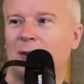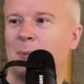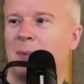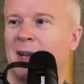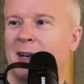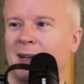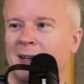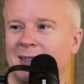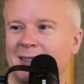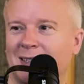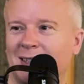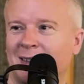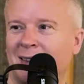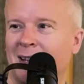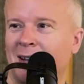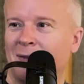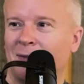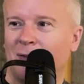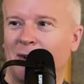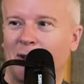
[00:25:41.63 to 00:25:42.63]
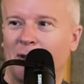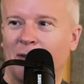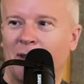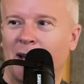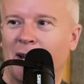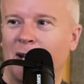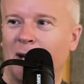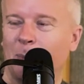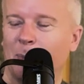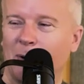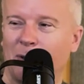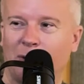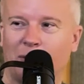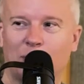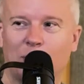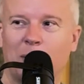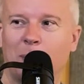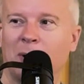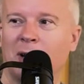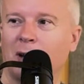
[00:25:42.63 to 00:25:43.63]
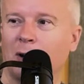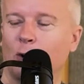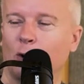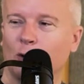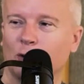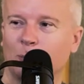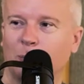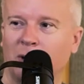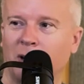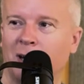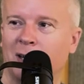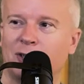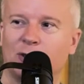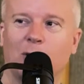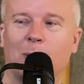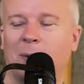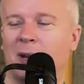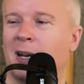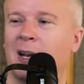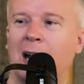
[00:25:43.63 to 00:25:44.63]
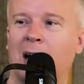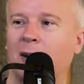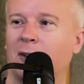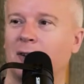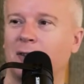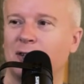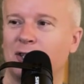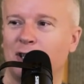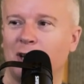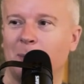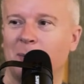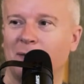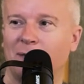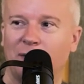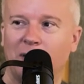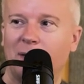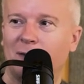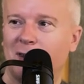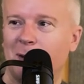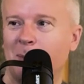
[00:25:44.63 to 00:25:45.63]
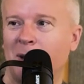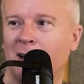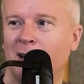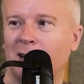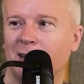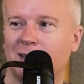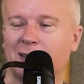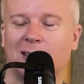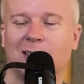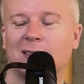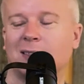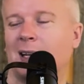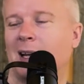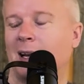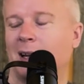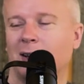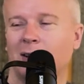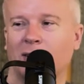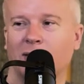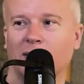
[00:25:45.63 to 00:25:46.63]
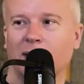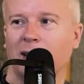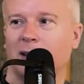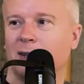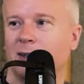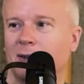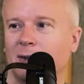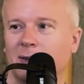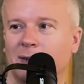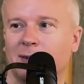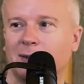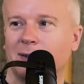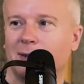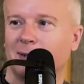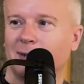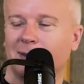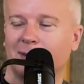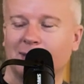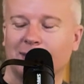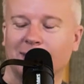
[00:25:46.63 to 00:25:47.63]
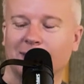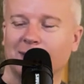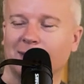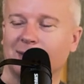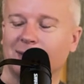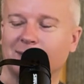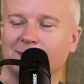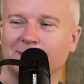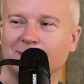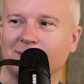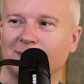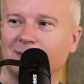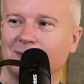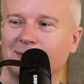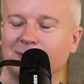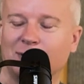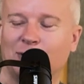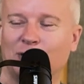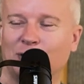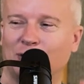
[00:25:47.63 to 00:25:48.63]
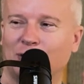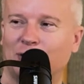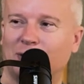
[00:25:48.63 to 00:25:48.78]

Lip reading: minutes and then follow that up with a 3-minute cold plunge. So I'm in and out of the gym in 50 minutes. And it's like, okay, dude. Yeah.